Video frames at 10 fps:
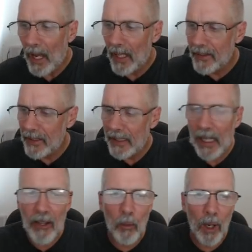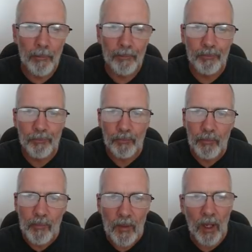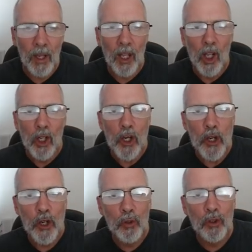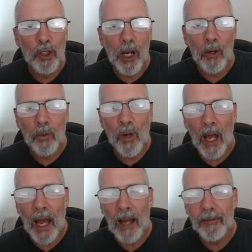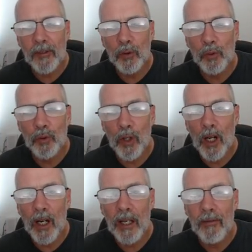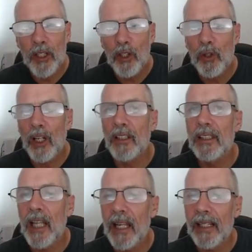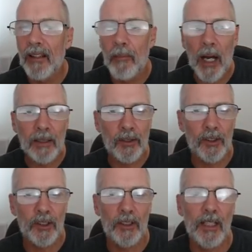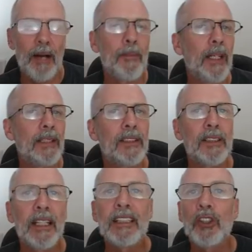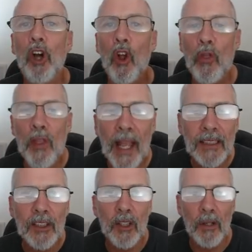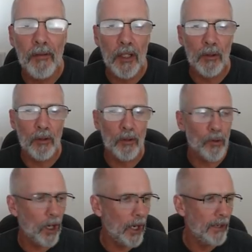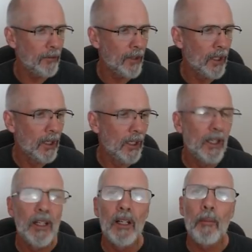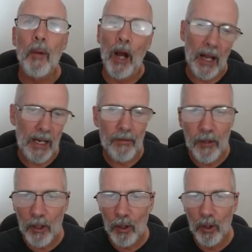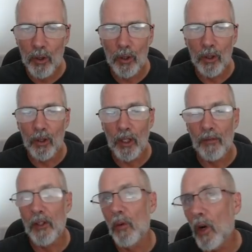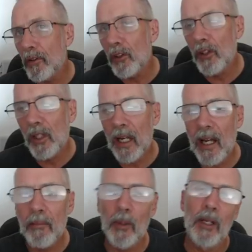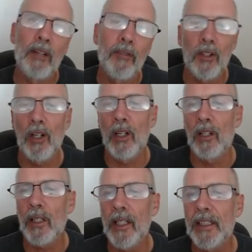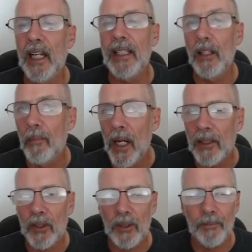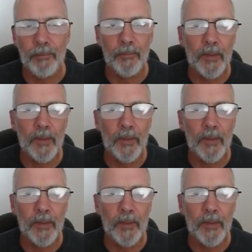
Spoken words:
And the other one, you don't have to drive, you can take the bus. That means it's not necessary for you to drive, but if you want to, you can, but if not, okay, take the bus.